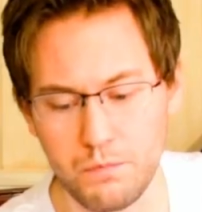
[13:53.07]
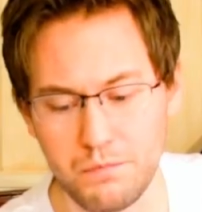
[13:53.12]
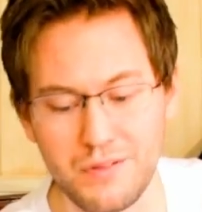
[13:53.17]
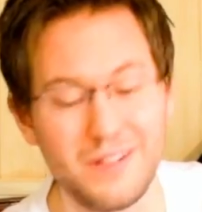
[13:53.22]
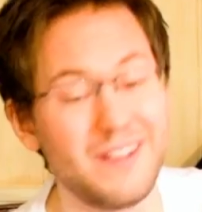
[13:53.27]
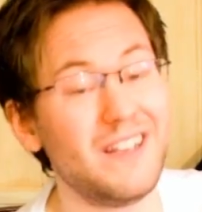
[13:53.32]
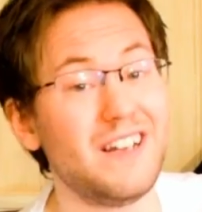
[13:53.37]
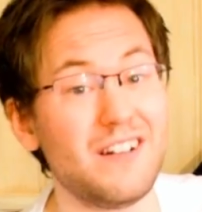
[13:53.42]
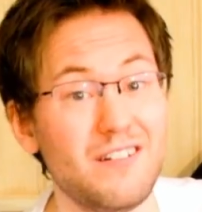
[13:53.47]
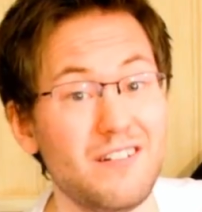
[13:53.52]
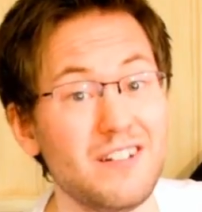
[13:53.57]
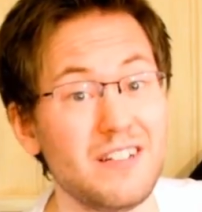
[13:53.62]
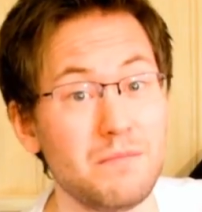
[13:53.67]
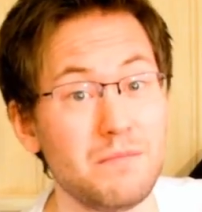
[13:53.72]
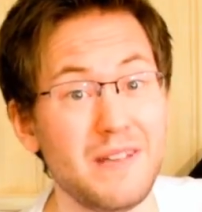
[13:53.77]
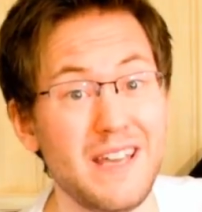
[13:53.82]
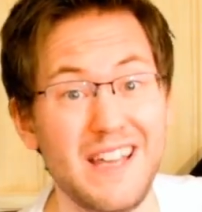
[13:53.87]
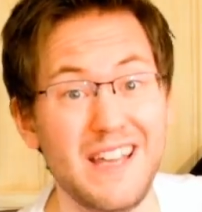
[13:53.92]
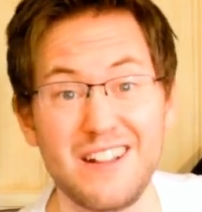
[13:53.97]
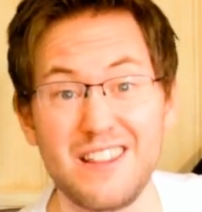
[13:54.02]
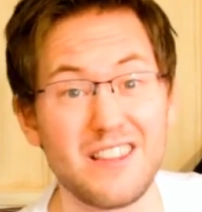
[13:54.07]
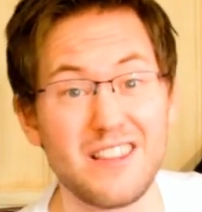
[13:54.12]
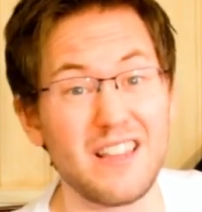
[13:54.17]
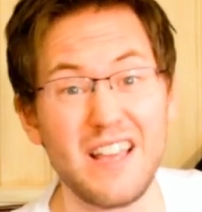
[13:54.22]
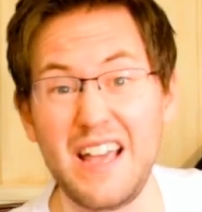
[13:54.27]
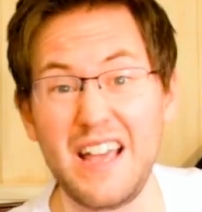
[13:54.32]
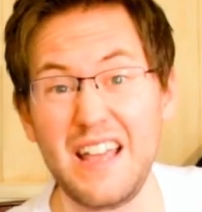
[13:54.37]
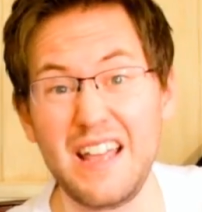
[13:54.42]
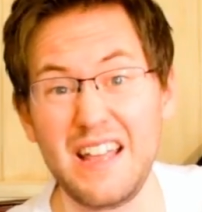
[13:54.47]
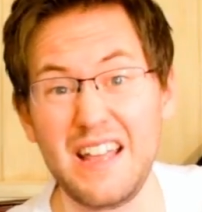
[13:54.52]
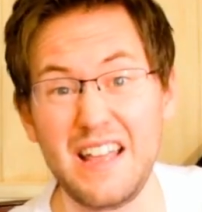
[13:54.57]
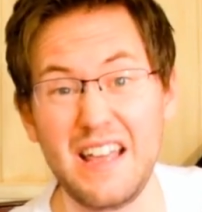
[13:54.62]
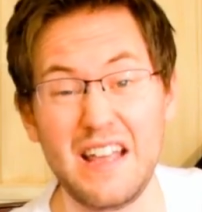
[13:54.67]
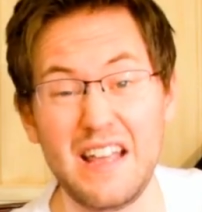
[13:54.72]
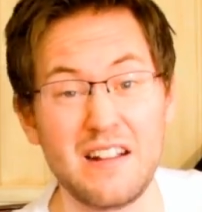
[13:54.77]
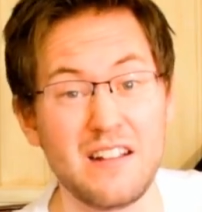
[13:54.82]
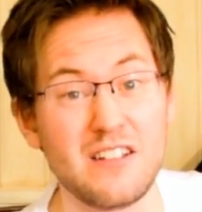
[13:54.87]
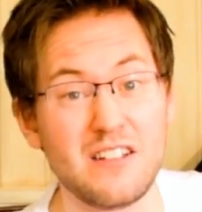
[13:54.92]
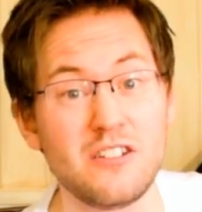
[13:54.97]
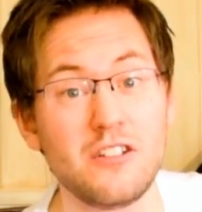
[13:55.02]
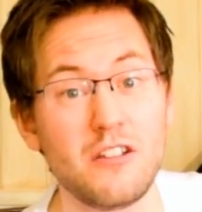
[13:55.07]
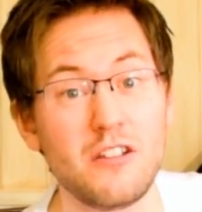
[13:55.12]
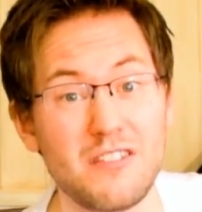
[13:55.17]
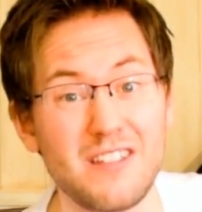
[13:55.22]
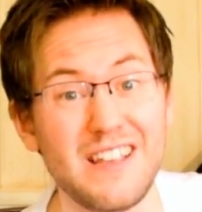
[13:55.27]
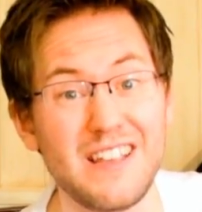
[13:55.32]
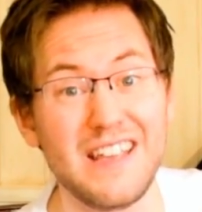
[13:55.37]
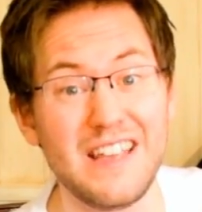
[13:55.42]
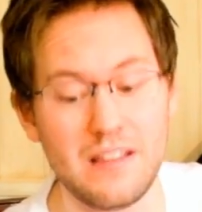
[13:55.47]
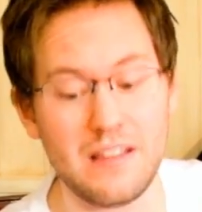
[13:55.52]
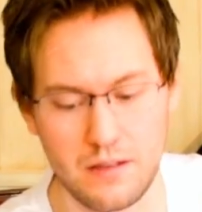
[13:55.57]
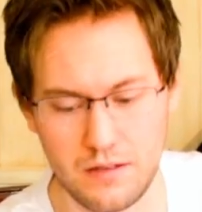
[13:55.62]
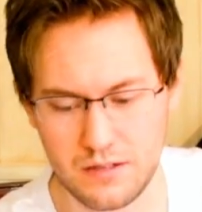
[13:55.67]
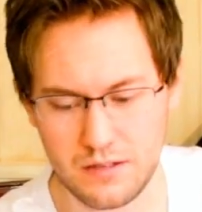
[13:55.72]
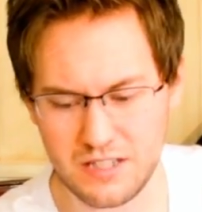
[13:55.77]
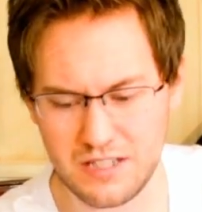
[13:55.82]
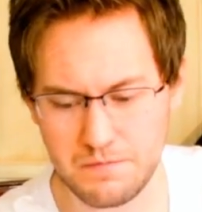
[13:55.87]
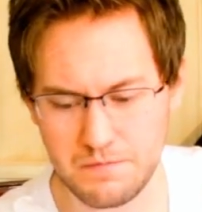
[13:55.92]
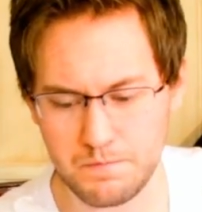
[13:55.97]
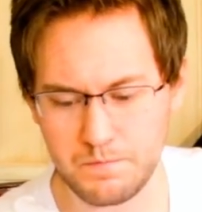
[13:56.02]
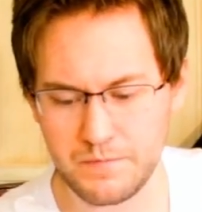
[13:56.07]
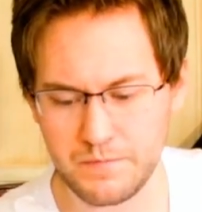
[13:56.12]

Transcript: political debates. It just isn't.